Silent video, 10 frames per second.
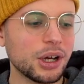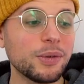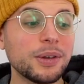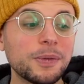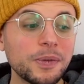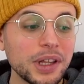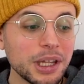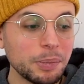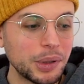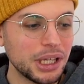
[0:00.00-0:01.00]
of the
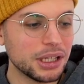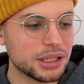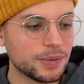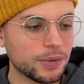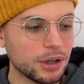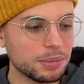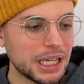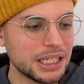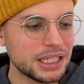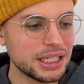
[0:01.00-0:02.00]
Philippines from
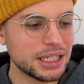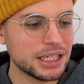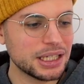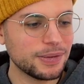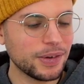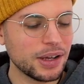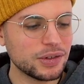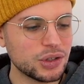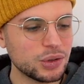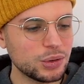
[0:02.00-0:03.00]
1965
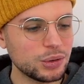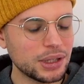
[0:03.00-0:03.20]
to